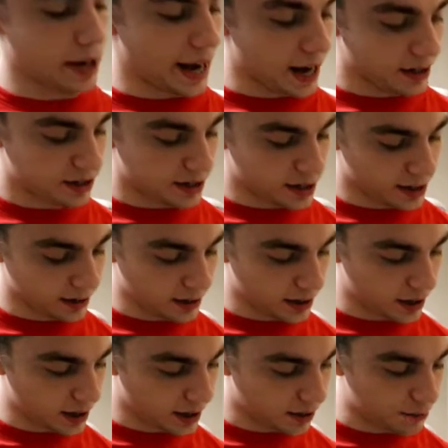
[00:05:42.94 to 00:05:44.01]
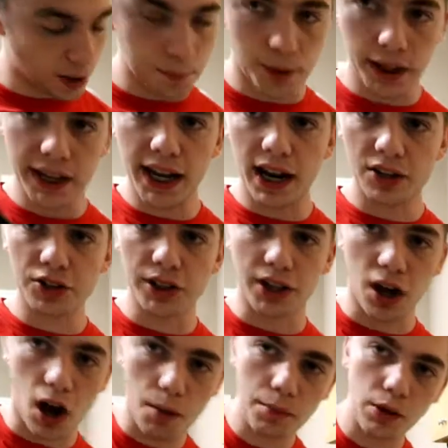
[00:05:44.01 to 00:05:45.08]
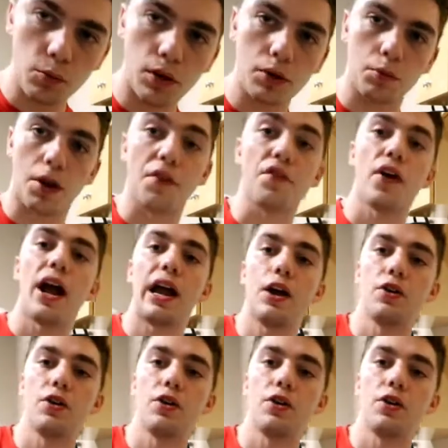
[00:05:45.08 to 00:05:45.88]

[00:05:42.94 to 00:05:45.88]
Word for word: I accidentally, uh, my buddy actually got me one whenever I